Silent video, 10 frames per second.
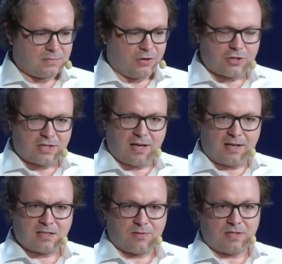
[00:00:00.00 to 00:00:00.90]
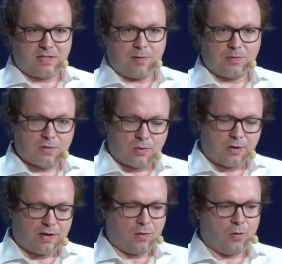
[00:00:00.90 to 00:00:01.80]
understandings of the same
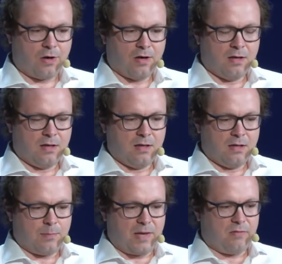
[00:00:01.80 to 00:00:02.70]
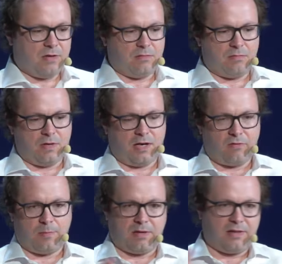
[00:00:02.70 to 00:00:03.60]
story, or may even not
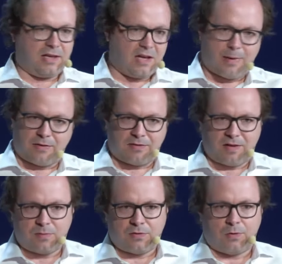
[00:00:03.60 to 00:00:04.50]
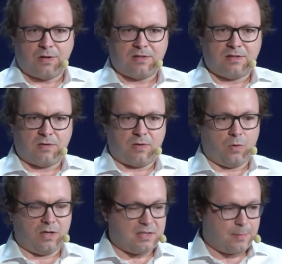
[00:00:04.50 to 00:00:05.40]
even be thinking about the same stories. So then
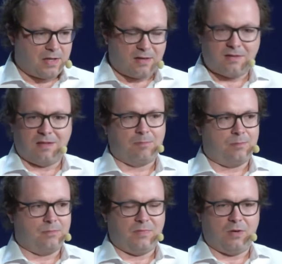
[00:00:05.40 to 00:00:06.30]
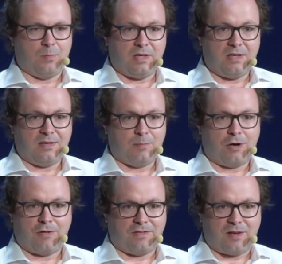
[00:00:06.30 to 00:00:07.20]
what does it mean to, you know, be
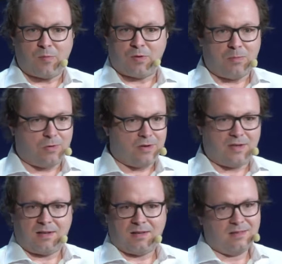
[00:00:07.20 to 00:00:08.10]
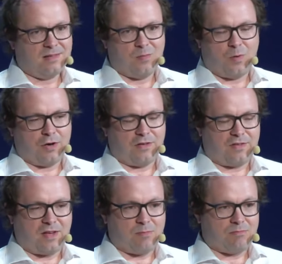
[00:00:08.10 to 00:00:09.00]
part of the same community, part of the
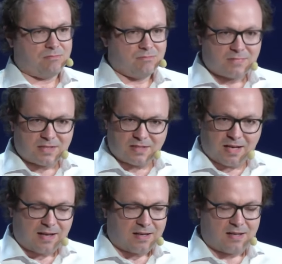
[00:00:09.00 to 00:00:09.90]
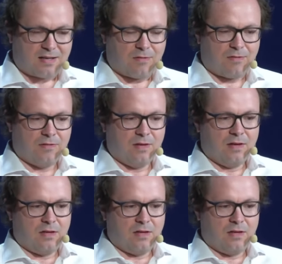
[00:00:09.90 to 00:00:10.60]
same society, if